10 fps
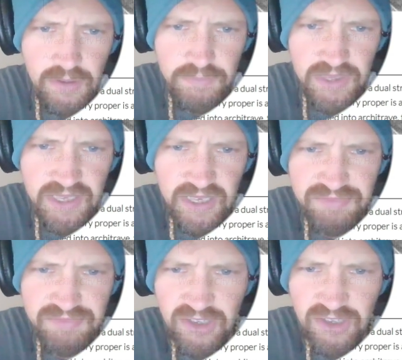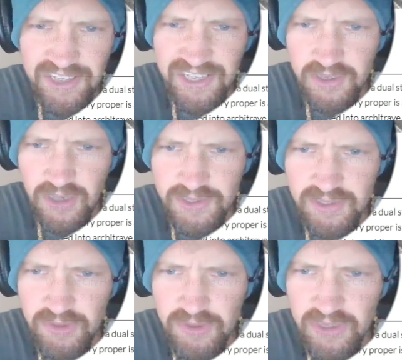being of main granite. The
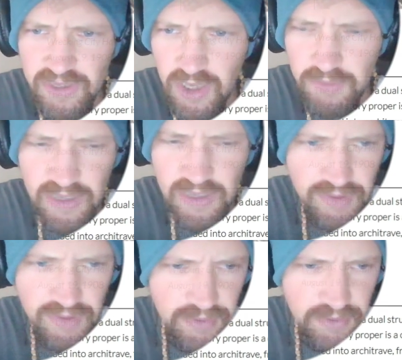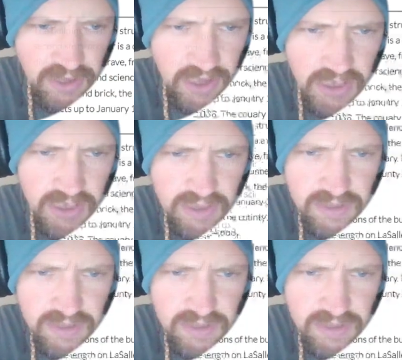cost of the building, including all amounts, blah, blah, blah.